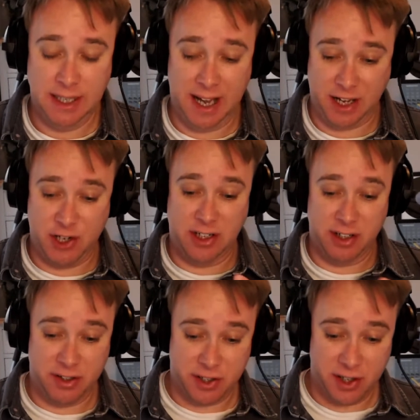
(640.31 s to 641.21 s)
actually kind
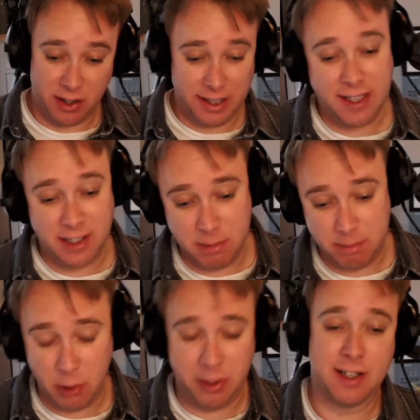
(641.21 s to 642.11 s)
of start getting some
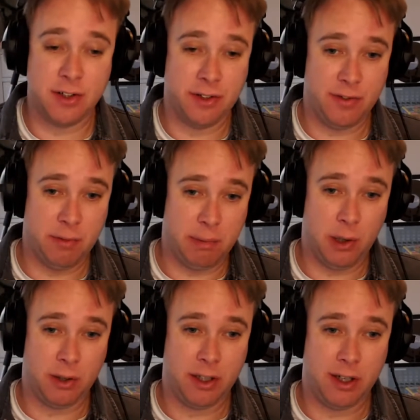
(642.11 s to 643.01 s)
bookings on different
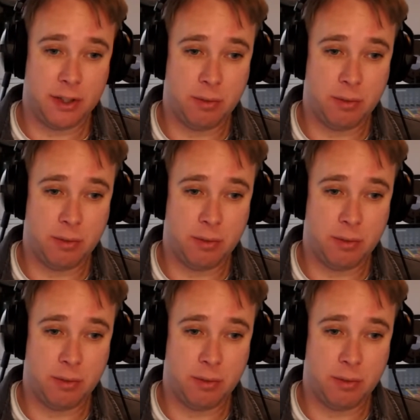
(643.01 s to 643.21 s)
podcasts?